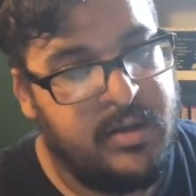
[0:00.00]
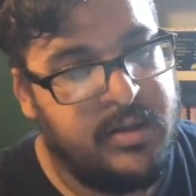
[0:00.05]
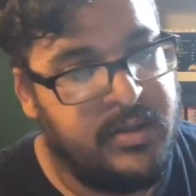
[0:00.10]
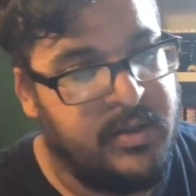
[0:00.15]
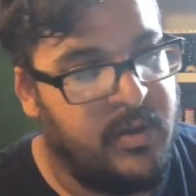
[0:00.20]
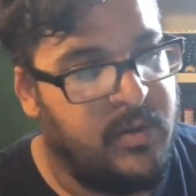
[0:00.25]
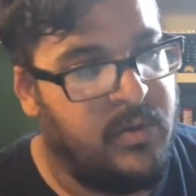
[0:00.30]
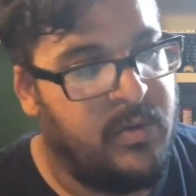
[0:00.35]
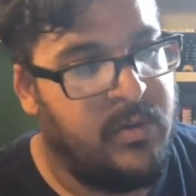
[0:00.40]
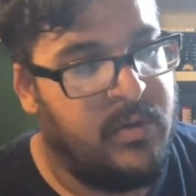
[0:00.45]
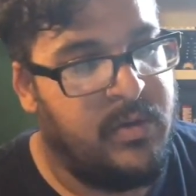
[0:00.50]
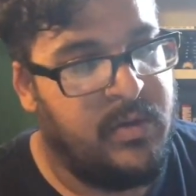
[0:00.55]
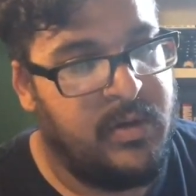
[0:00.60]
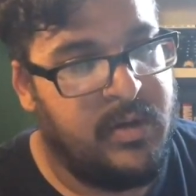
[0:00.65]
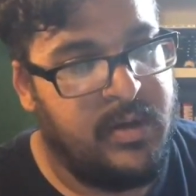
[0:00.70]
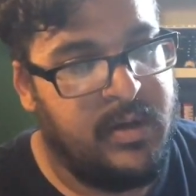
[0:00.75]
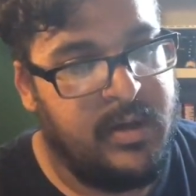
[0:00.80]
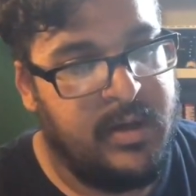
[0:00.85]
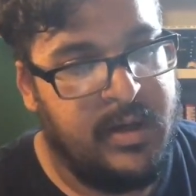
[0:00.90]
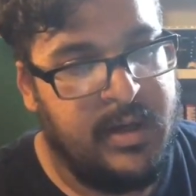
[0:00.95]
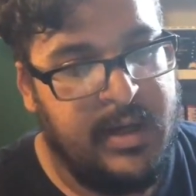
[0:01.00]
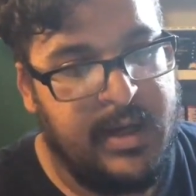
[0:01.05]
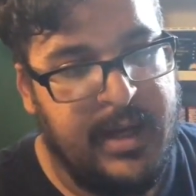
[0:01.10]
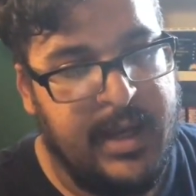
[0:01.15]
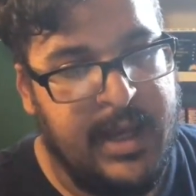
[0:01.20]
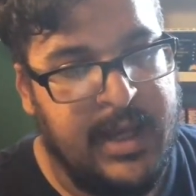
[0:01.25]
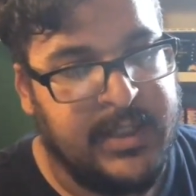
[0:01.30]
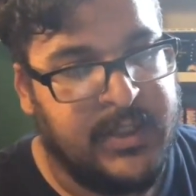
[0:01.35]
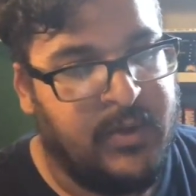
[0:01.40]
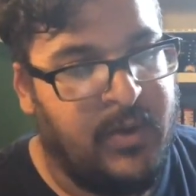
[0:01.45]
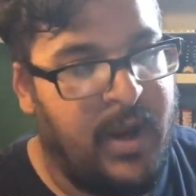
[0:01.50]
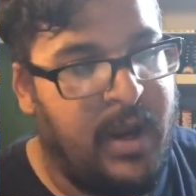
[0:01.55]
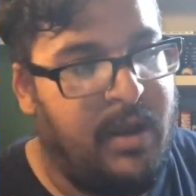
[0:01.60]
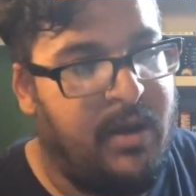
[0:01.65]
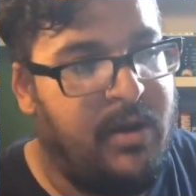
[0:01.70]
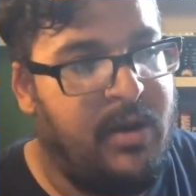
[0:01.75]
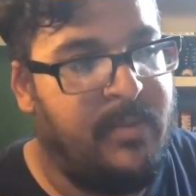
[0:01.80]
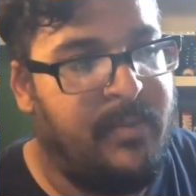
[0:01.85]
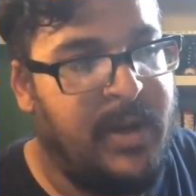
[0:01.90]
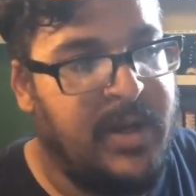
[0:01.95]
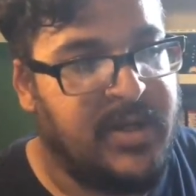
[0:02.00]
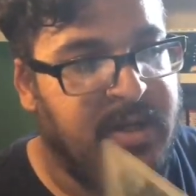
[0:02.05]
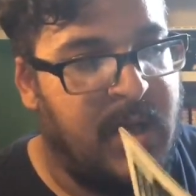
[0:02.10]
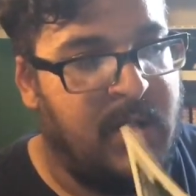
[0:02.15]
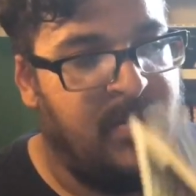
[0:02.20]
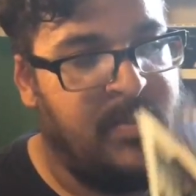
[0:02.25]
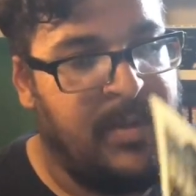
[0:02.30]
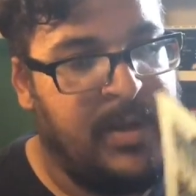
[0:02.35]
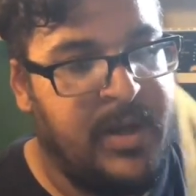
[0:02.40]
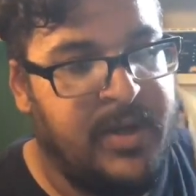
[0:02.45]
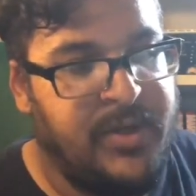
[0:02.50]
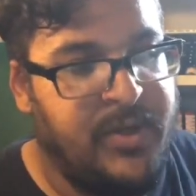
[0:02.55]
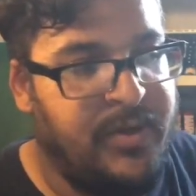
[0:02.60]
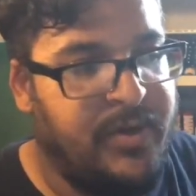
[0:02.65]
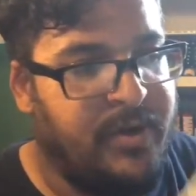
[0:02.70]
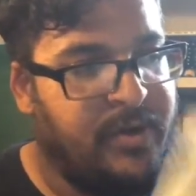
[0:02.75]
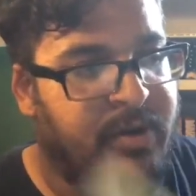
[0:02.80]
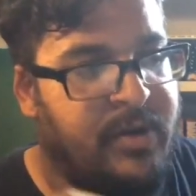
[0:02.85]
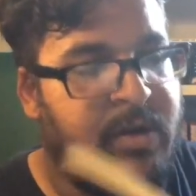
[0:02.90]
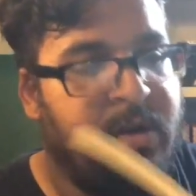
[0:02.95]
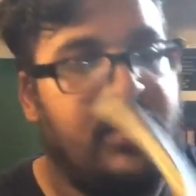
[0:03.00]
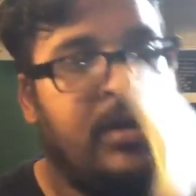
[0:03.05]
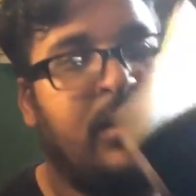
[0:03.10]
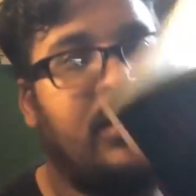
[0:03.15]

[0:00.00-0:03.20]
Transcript: So it has great art by John Romita Jr.,